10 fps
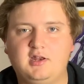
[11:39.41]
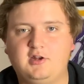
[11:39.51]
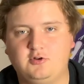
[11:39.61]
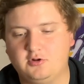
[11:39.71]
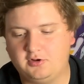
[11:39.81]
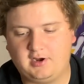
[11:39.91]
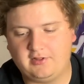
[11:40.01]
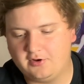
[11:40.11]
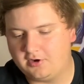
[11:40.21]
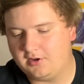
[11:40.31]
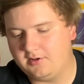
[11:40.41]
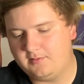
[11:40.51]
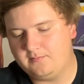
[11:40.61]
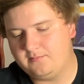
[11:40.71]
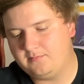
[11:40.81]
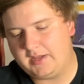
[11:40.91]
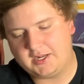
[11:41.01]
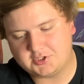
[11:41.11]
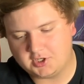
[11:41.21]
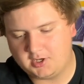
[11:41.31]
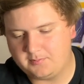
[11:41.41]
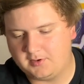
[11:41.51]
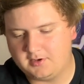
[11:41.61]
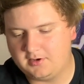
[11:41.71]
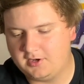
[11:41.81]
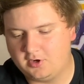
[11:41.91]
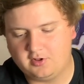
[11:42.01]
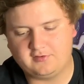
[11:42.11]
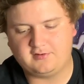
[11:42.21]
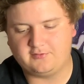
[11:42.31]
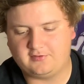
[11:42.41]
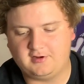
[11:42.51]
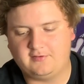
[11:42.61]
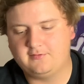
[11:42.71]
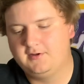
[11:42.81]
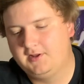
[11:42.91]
and you don't know how they're going to match up and all of this different stuff.